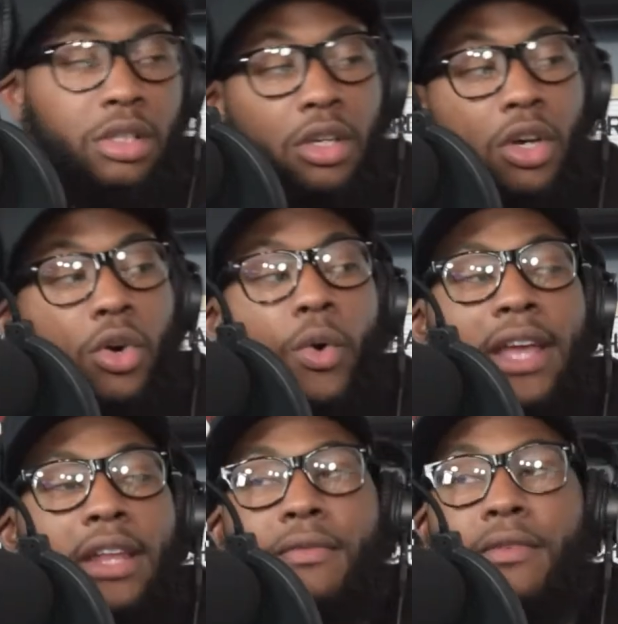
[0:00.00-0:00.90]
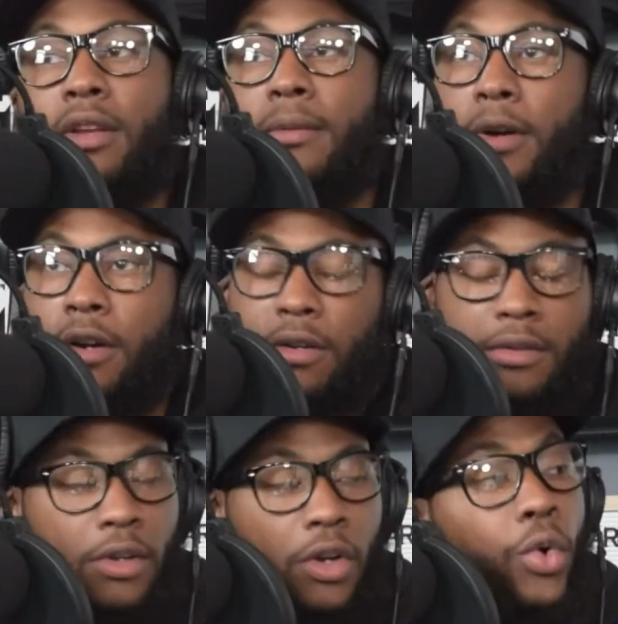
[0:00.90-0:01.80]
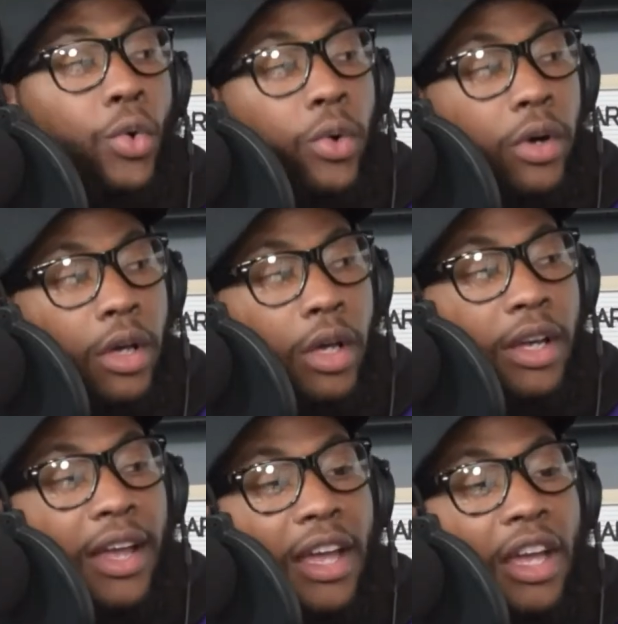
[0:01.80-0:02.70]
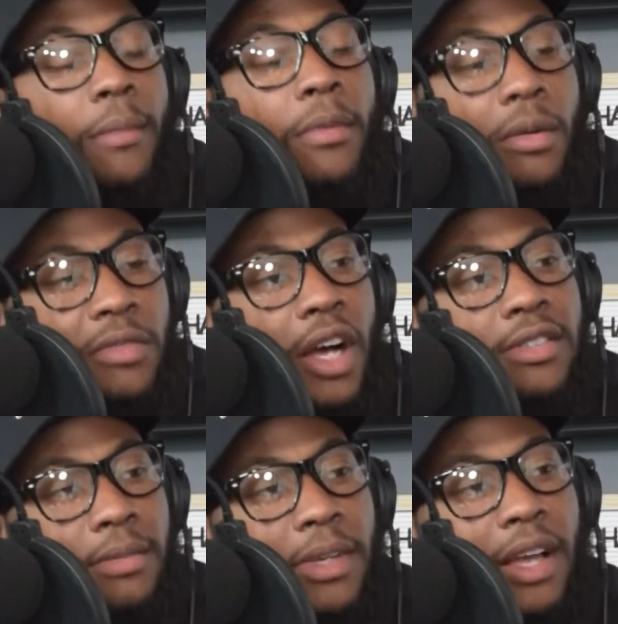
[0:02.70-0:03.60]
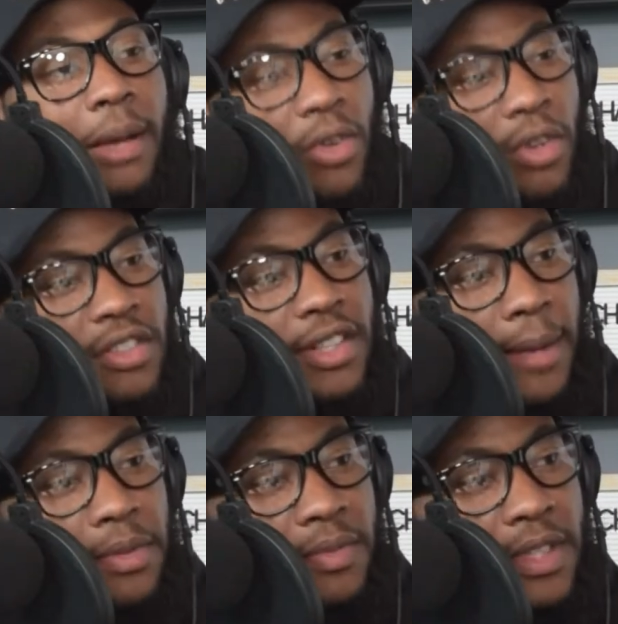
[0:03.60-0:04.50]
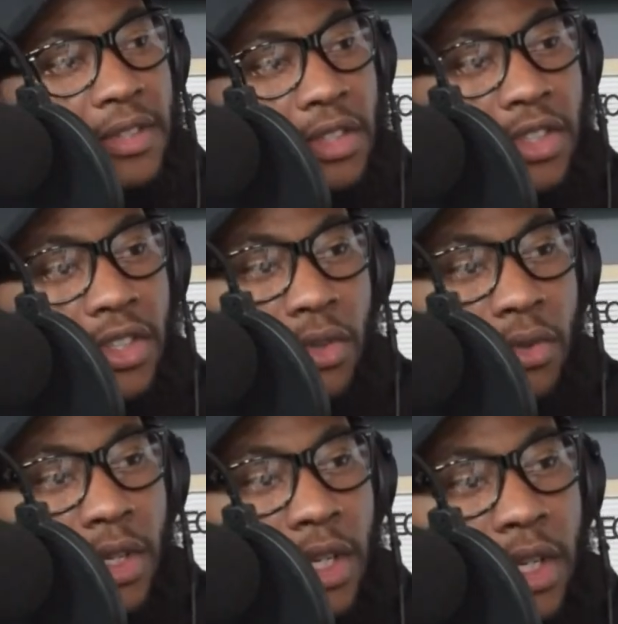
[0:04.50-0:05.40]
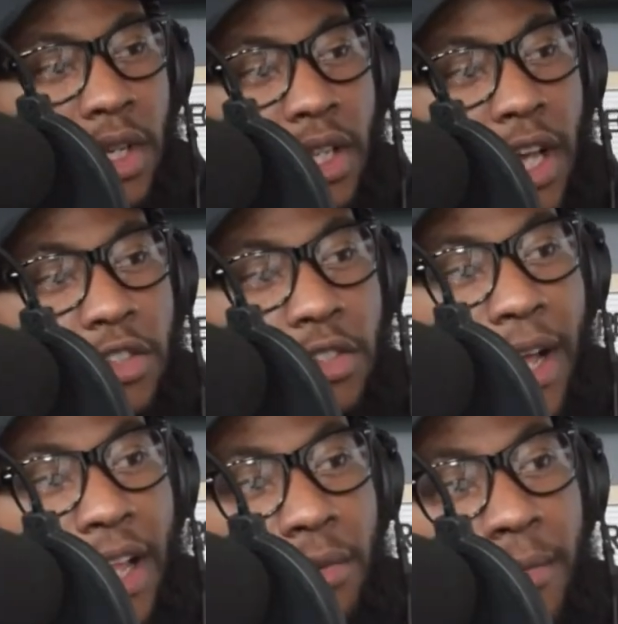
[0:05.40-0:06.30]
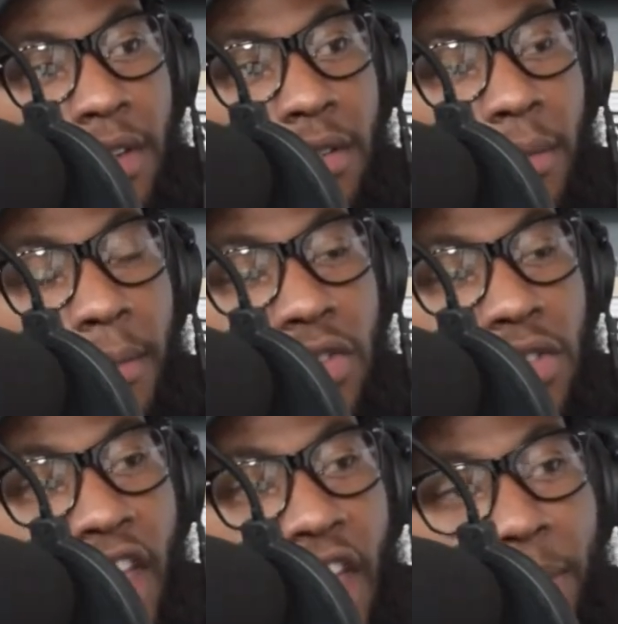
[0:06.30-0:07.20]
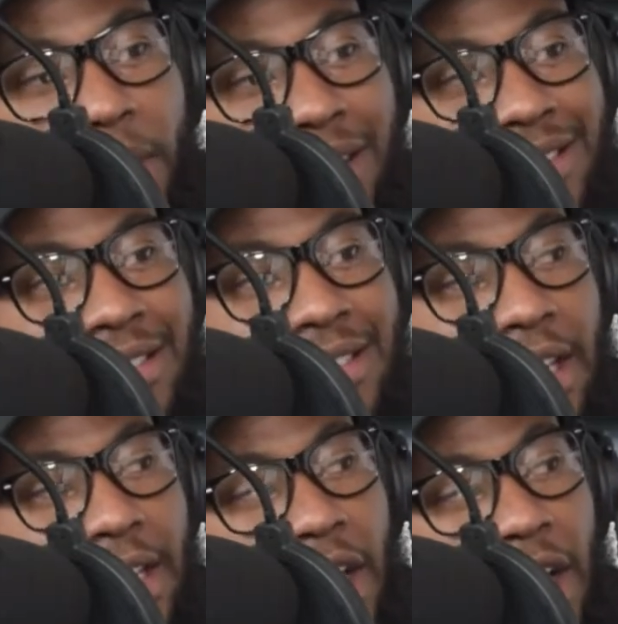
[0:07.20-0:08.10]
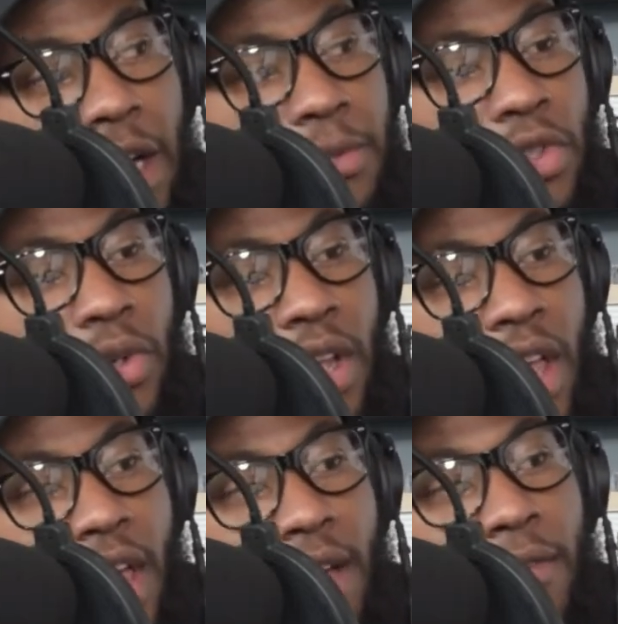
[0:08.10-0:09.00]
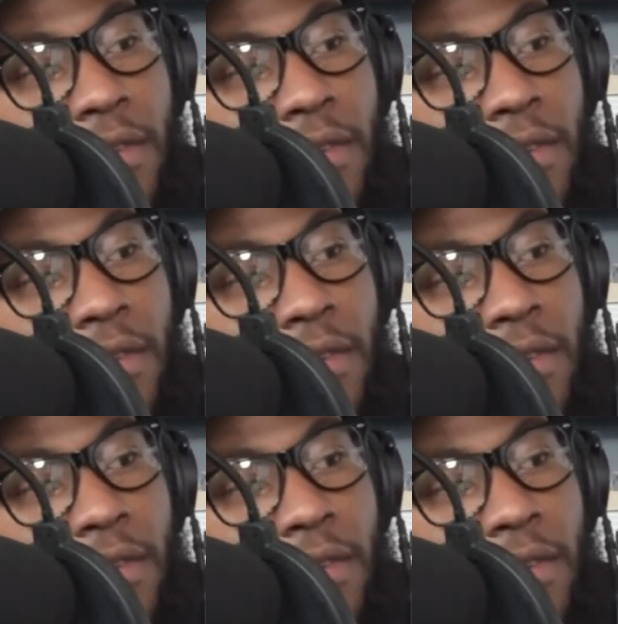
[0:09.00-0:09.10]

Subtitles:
Who ain't a fan of Martin. Who? Come talk to me. I'm gonna slap some sense into you. That was probably one of the most epic sitcoms you can ever